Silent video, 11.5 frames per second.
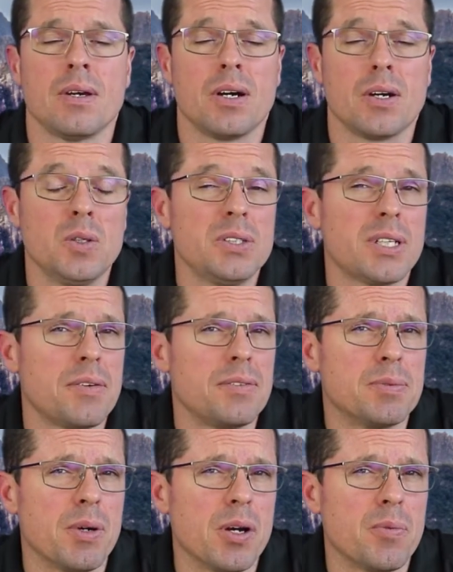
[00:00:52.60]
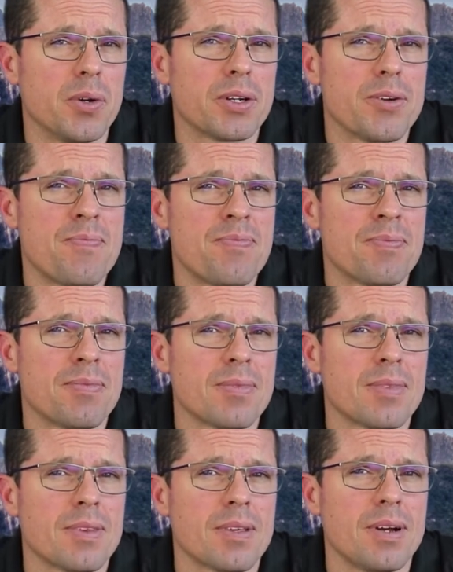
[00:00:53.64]
I also gave you some homework.
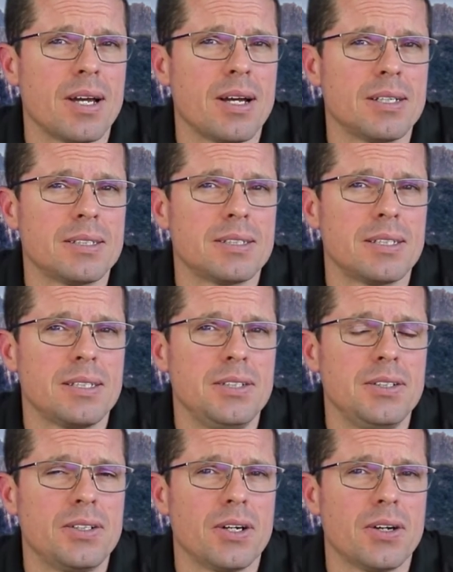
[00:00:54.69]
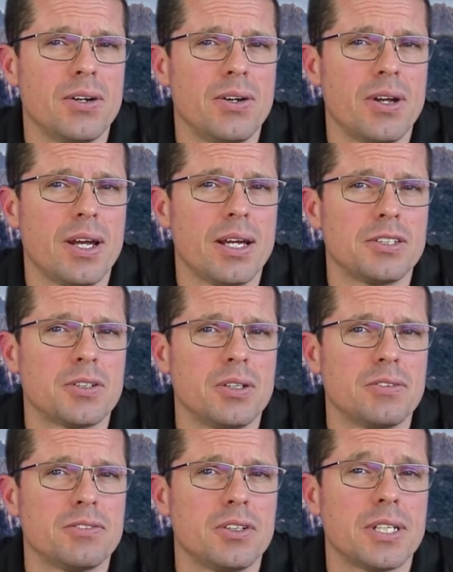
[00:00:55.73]
I asked that you go and
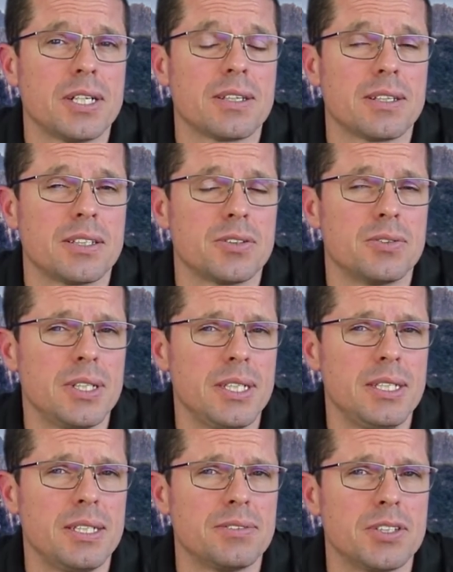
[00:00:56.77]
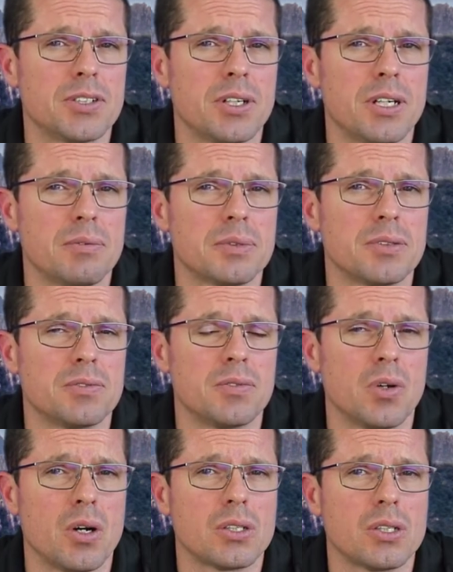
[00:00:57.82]
try and find out the 3 different types of
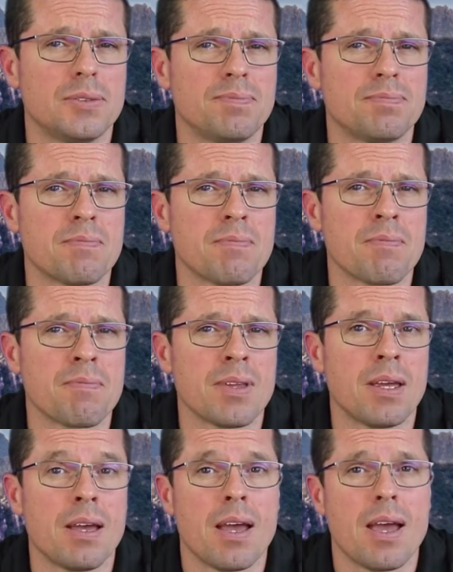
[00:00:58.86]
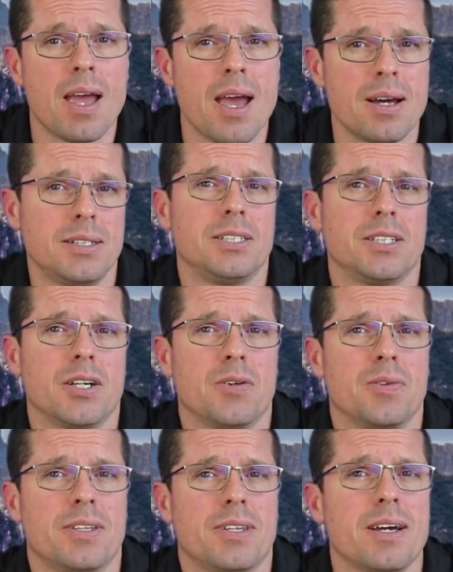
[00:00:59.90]
rock. How did you go
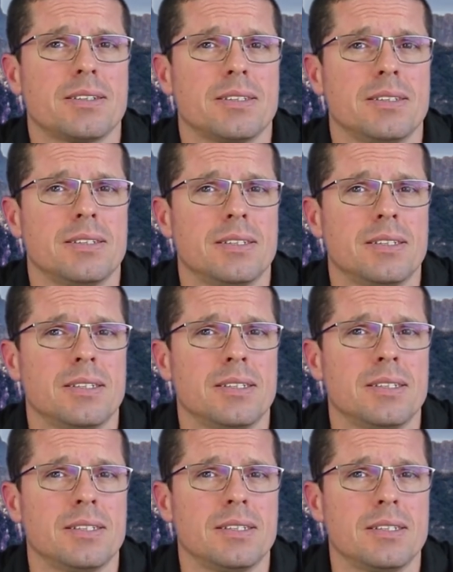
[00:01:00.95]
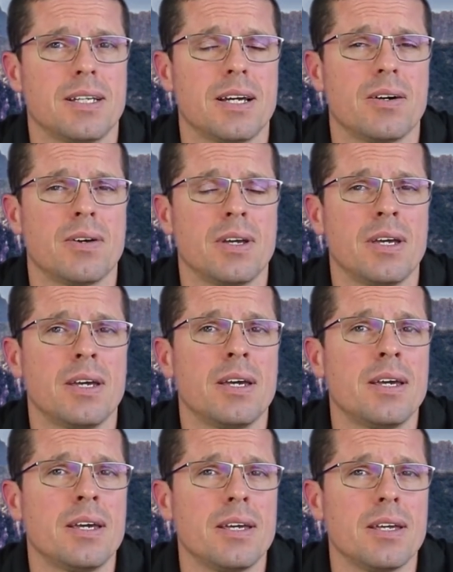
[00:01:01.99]
with that? Now,
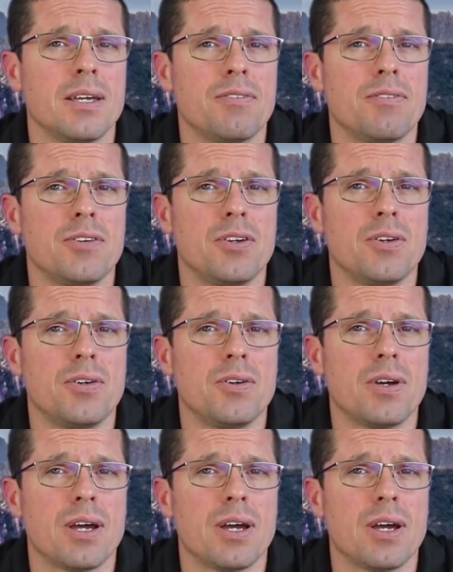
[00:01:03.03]
if you